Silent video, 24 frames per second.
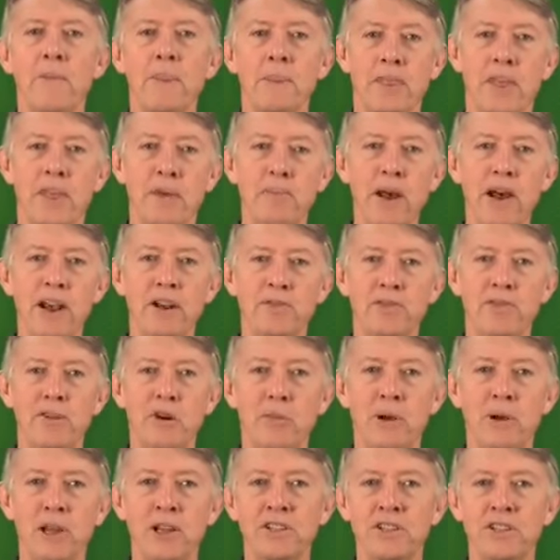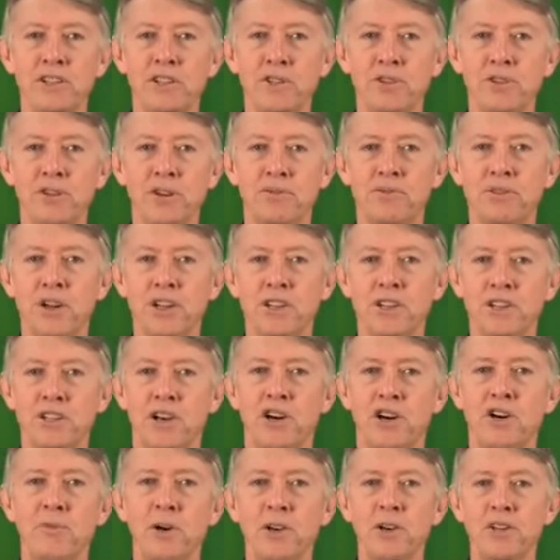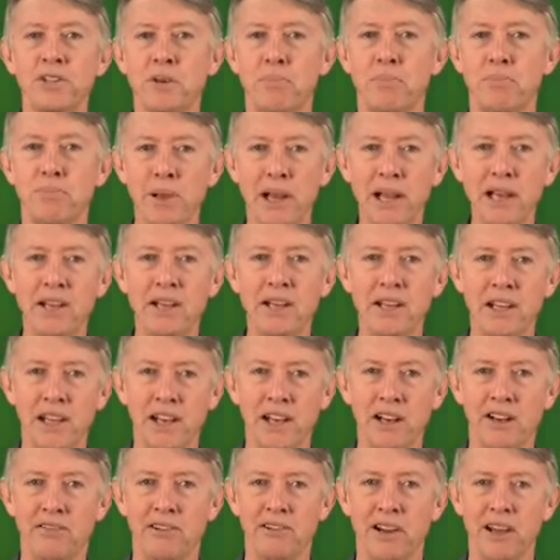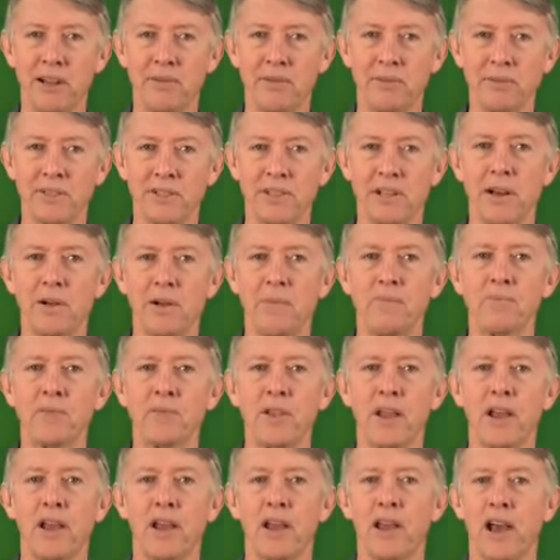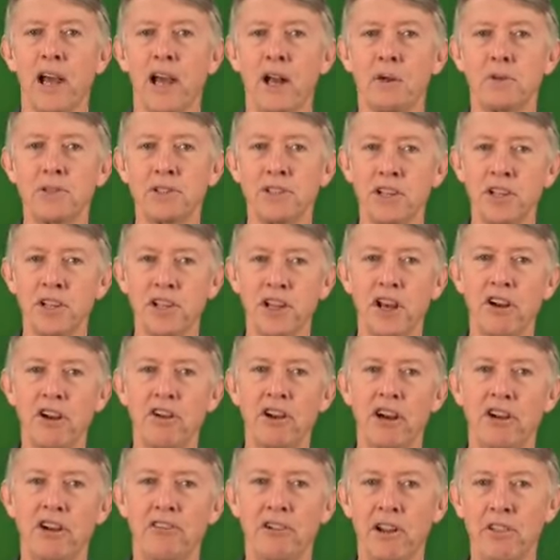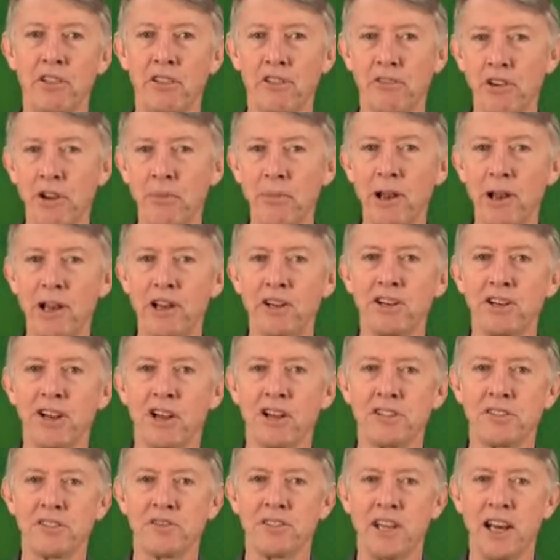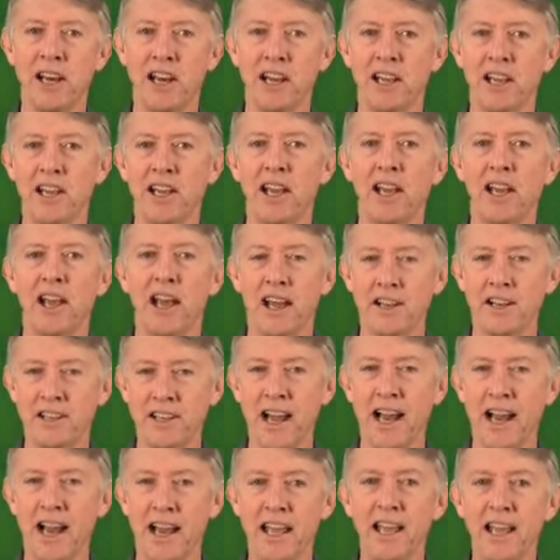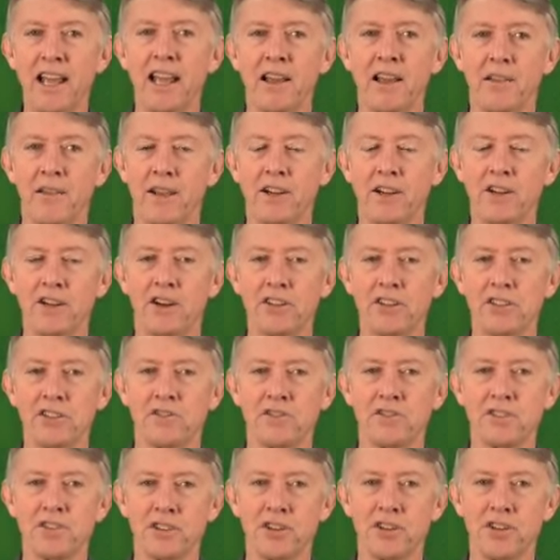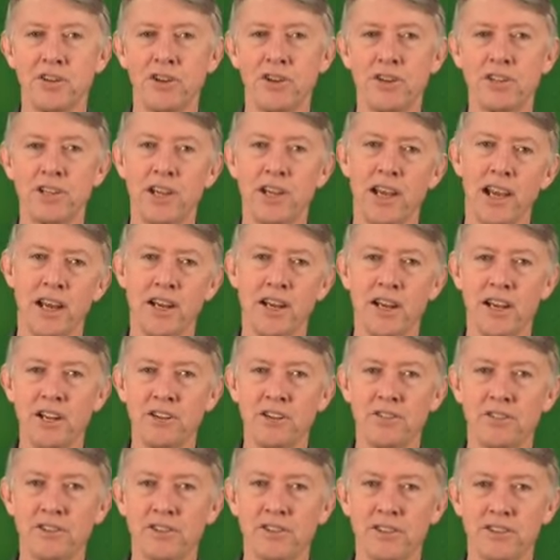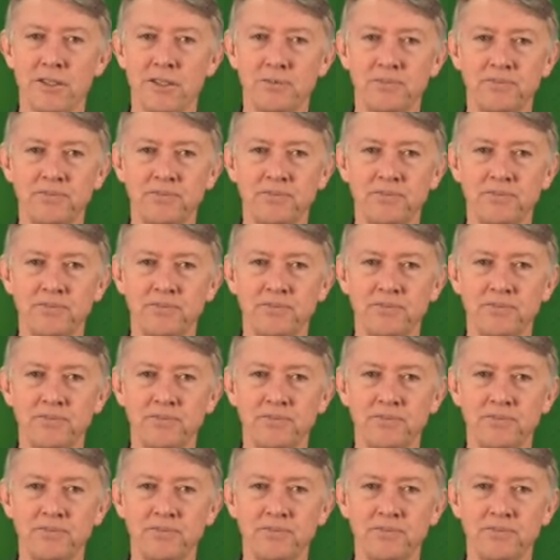the amount of wool being stored reached almost 1 billion kilograms, and it was incurring around $3 million a day in costs of storage and interest.